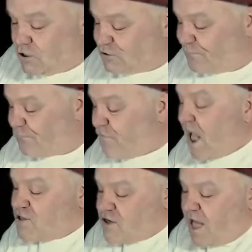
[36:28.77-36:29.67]
a
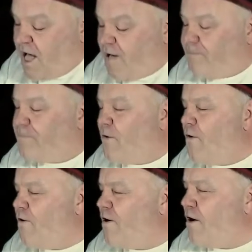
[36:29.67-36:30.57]
fragile
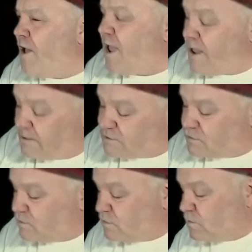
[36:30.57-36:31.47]
boy
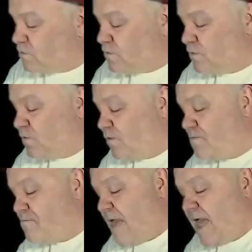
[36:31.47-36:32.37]
into the
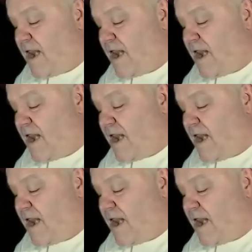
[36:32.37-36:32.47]
man